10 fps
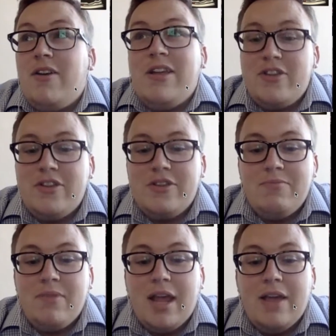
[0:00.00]
It's just
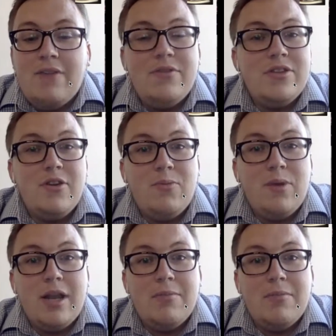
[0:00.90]
life is going
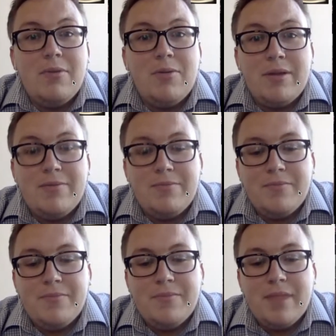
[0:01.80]
well at the moment.
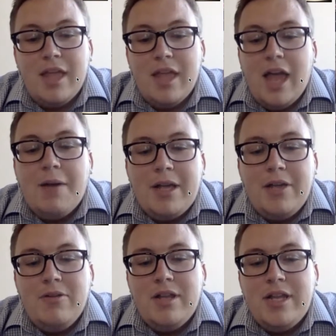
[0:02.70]
How about
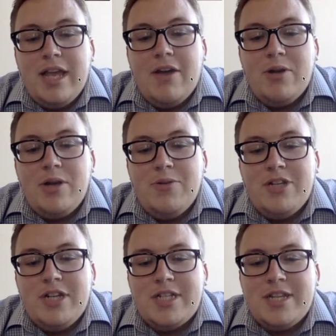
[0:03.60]
you, Lily? How are you
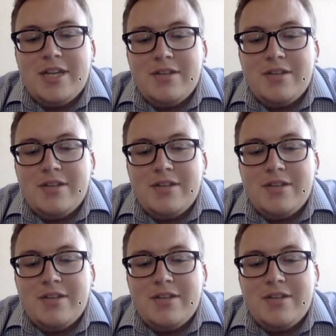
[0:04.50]
adjusting?